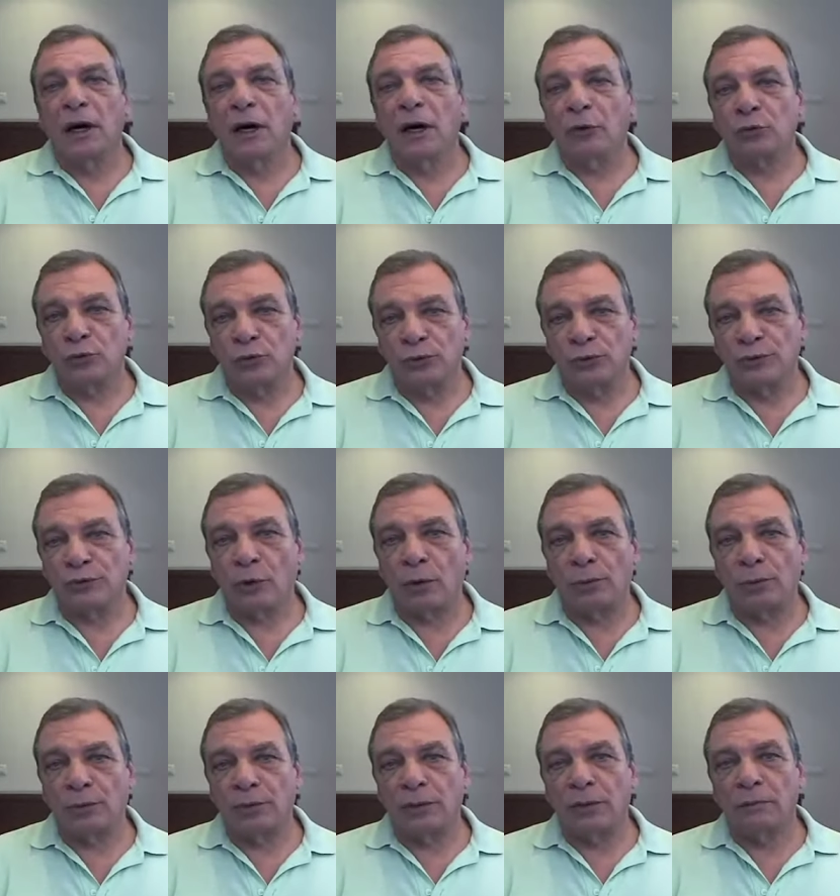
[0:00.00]
how to
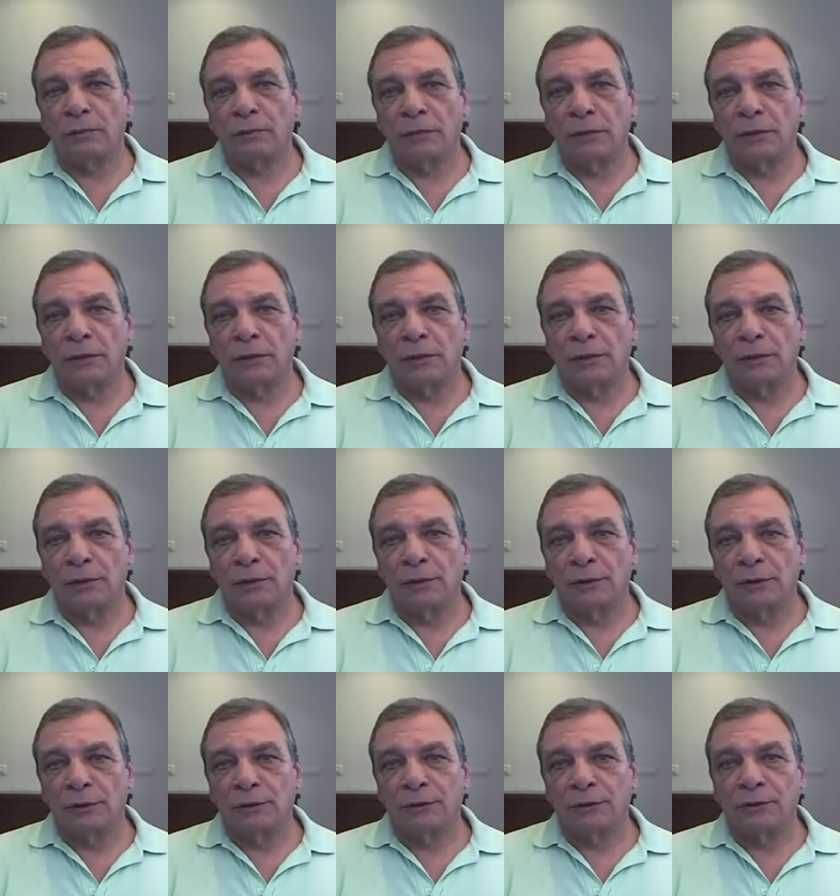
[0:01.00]
stop them.
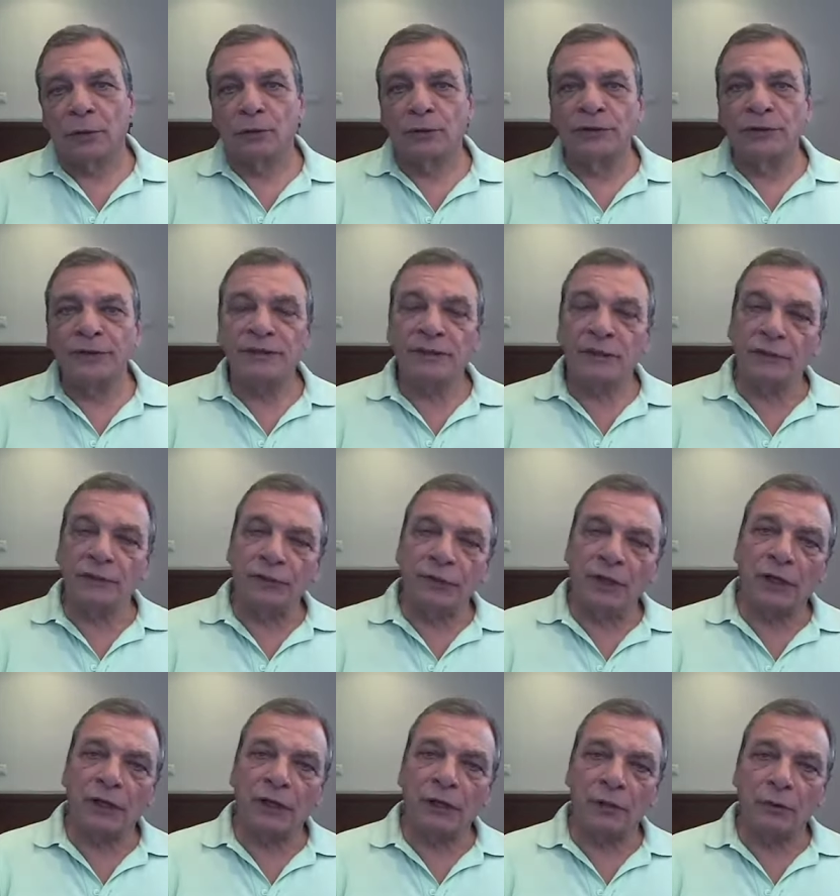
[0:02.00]
So this evening,